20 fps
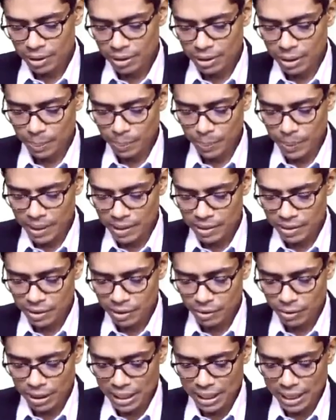the
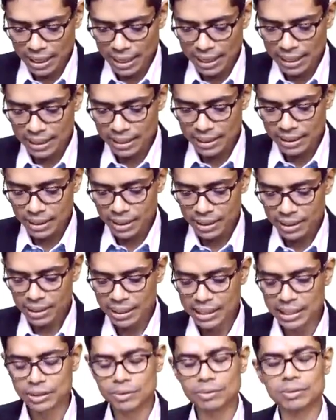person will enter
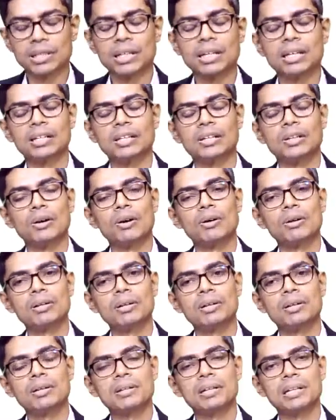into the
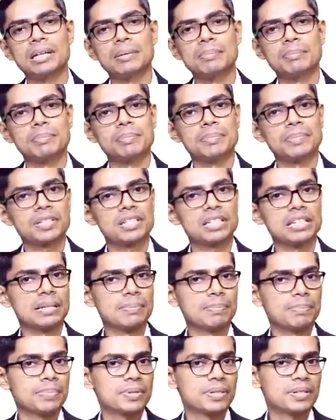non-REM
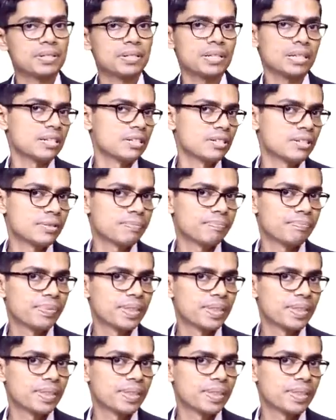sleep stage.